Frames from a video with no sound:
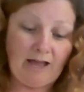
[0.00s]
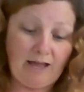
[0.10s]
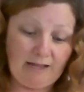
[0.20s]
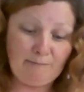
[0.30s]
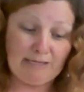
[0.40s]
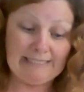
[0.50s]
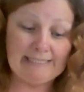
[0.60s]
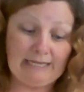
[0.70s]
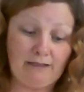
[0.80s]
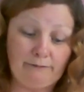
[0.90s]
I
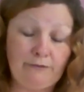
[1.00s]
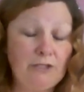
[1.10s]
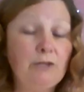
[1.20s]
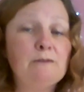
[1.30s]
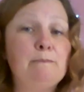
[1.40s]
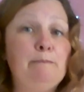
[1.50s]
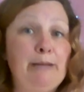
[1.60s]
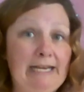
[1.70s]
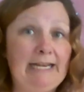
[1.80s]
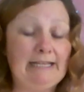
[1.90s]
myself use
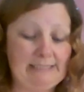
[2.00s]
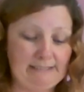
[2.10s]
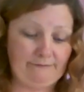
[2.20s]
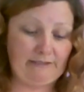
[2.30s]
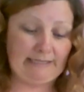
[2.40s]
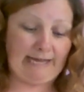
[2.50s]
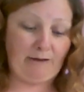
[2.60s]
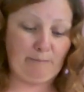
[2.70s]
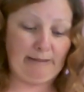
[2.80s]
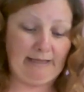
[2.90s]
billions of
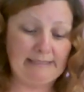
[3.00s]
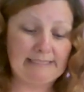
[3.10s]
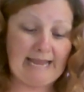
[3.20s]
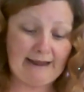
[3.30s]
cacao beans